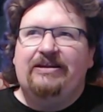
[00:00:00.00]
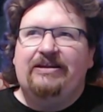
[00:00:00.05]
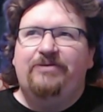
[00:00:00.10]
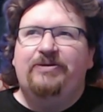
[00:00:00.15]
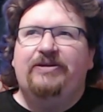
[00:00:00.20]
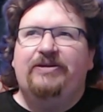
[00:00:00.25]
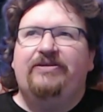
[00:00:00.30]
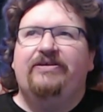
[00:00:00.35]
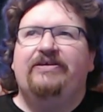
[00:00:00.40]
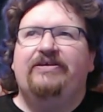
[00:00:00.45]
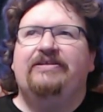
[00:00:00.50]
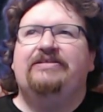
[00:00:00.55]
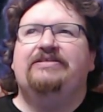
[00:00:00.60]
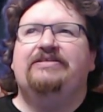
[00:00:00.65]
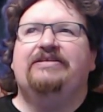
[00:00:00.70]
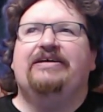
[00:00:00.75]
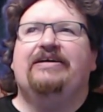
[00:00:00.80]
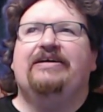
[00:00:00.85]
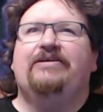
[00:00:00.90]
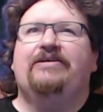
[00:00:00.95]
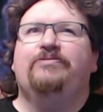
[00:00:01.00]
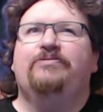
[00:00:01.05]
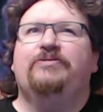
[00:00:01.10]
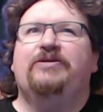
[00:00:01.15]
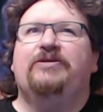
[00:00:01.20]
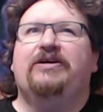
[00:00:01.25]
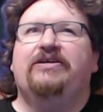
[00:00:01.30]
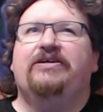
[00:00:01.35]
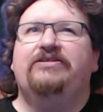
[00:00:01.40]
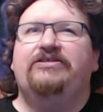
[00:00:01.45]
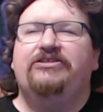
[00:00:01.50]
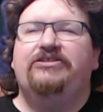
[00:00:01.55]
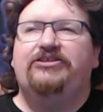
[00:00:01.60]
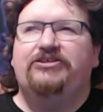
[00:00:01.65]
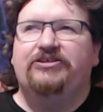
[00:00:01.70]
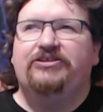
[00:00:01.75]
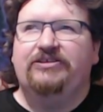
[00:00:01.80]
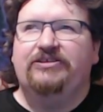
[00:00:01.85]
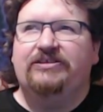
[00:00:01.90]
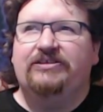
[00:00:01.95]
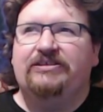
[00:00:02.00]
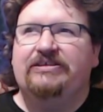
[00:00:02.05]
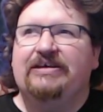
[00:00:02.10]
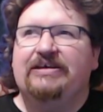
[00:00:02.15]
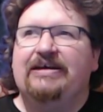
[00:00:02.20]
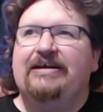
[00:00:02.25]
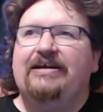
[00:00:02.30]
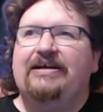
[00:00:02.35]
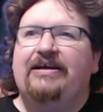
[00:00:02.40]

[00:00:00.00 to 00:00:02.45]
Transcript: limited conditions,